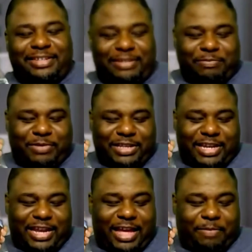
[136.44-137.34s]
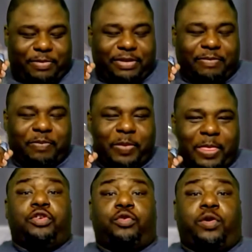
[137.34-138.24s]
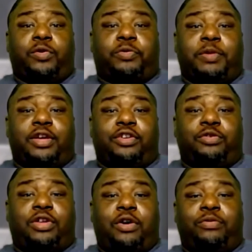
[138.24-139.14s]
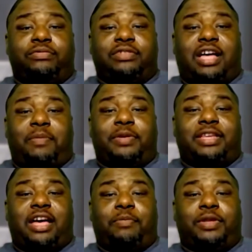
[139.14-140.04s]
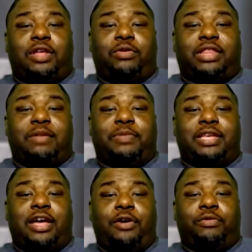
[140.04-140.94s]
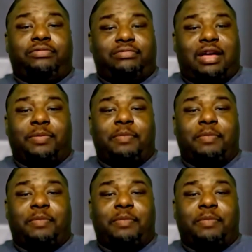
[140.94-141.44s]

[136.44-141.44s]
I shouldn't be that happy. Whether you agree with me or you don't, comment down below and let me know.